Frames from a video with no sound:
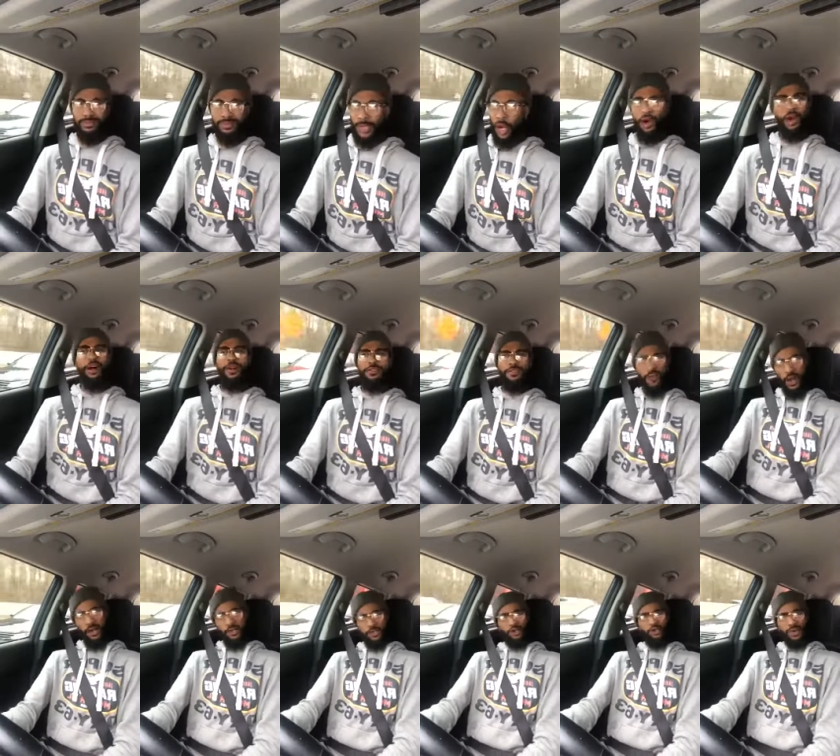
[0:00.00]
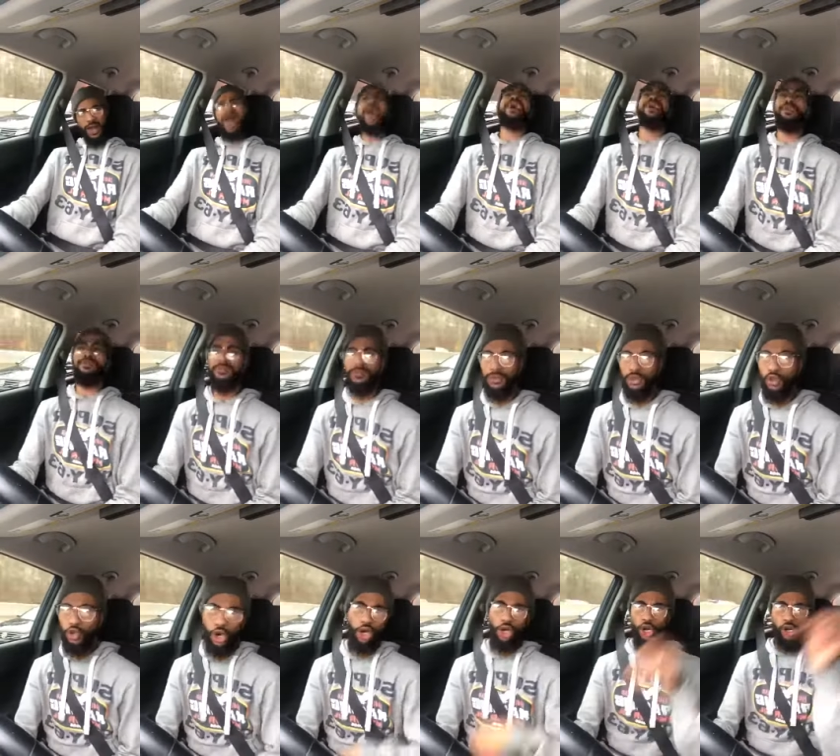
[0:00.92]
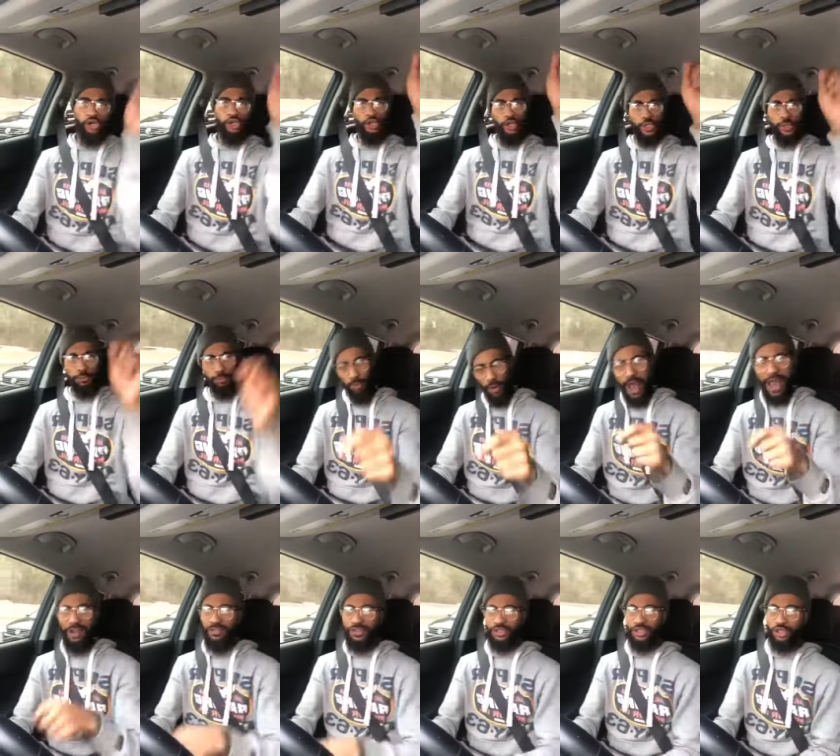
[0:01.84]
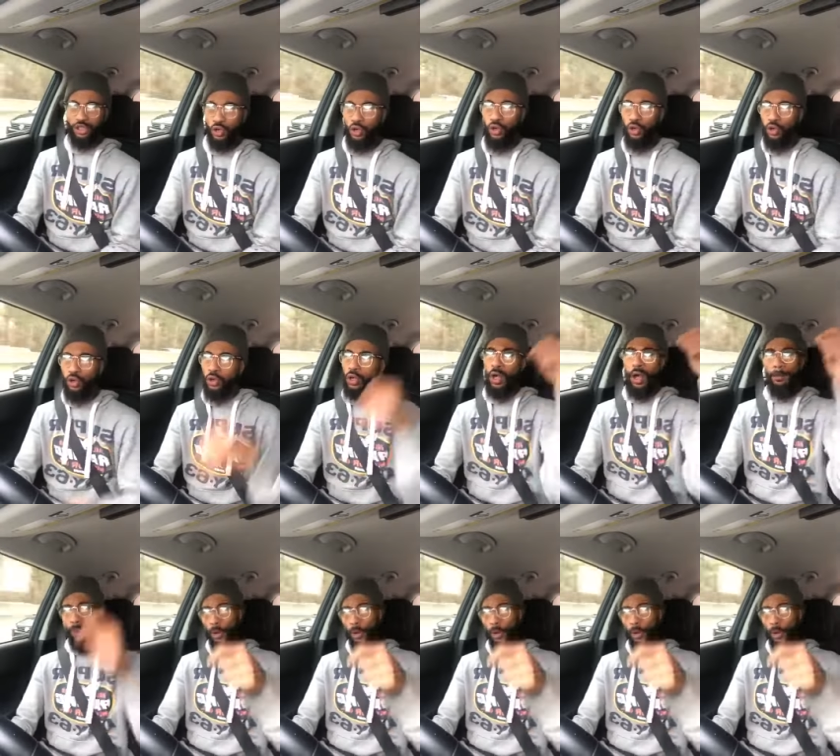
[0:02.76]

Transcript: No, the fuck you not. You gotta go to this private school.